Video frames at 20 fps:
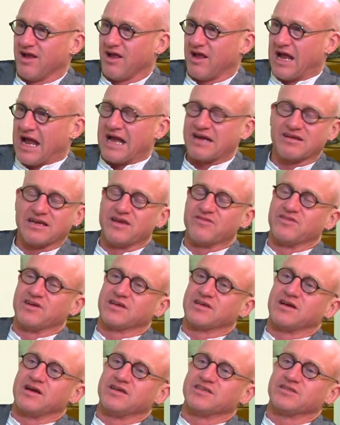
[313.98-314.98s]
hadn't even
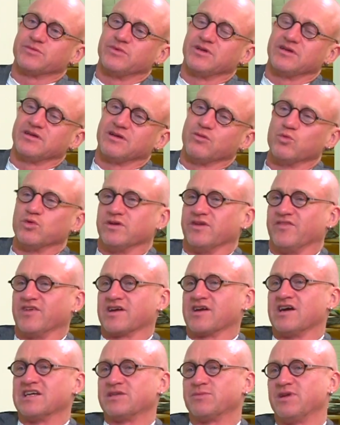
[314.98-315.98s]
occurred to me. It wouldn't have
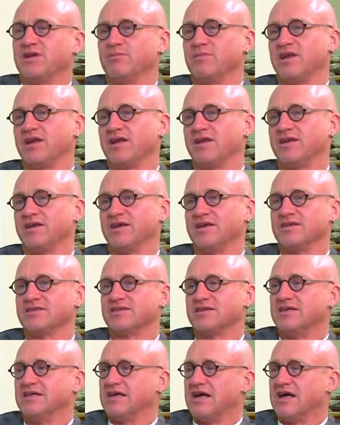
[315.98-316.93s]
occurred to me in a million years.